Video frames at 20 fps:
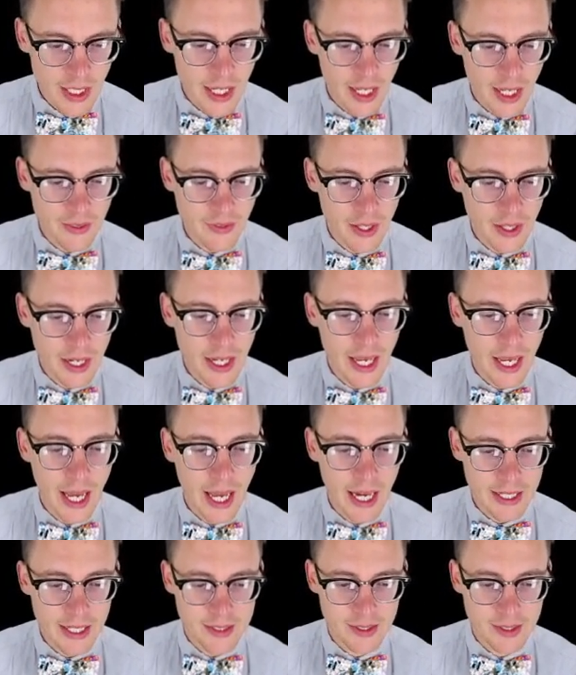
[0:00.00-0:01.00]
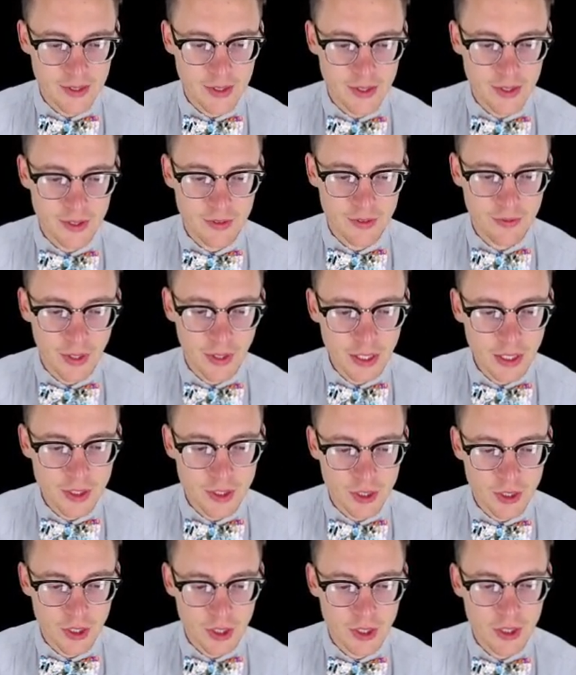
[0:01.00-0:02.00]
and then it accesses
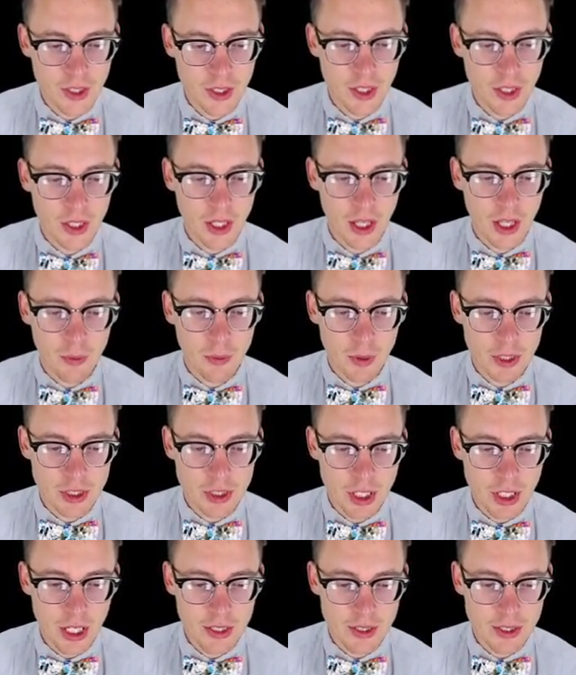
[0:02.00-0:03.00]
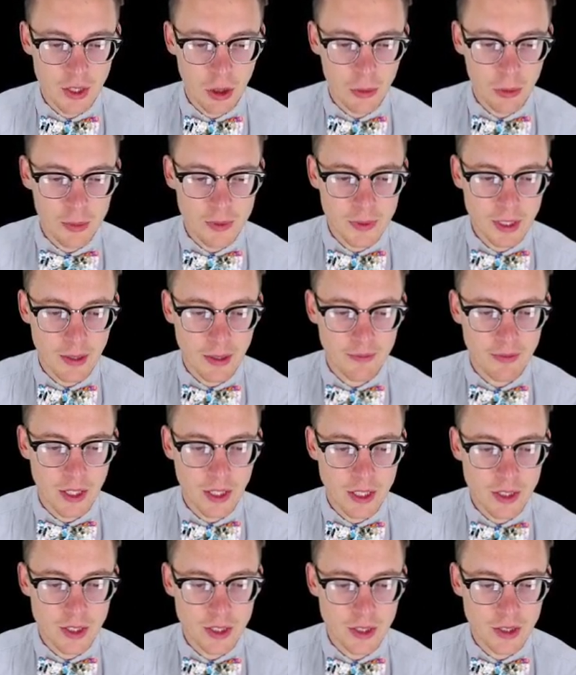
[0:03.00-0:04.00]
function, in which case it opens up
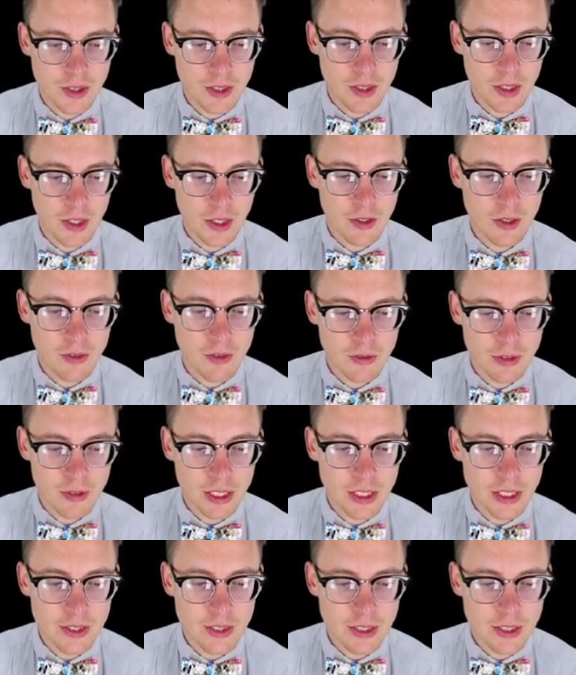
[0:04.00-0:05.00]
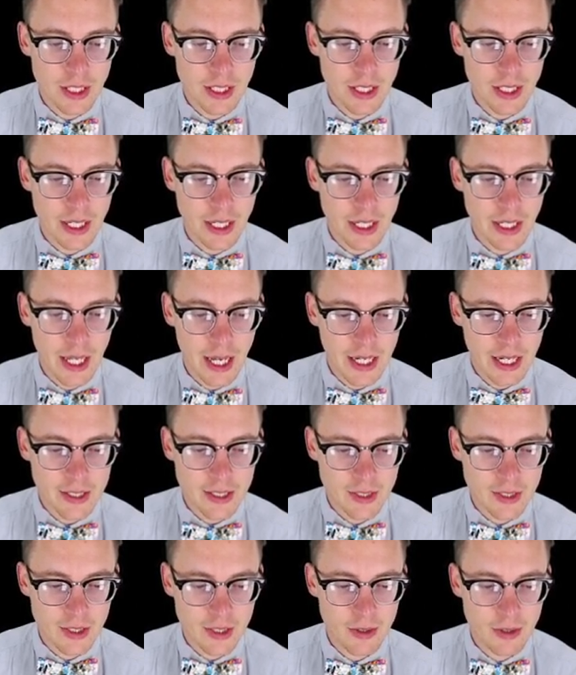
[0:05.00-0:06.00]
function, reads it, and
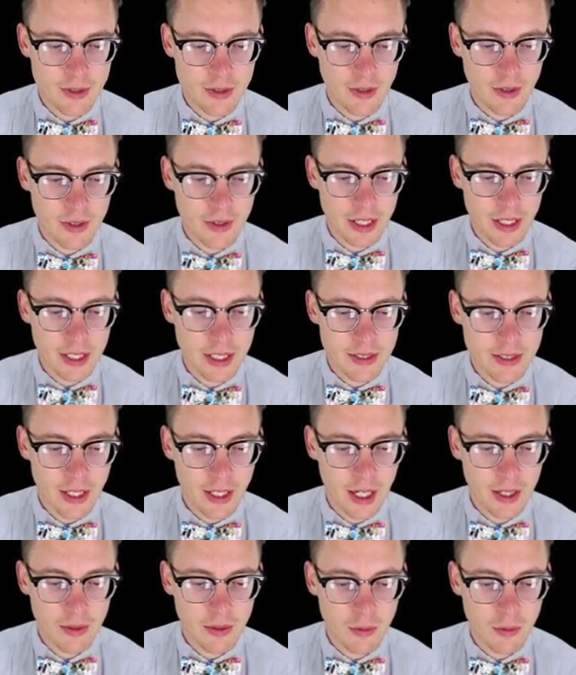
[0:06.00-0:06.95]
executes everything inside.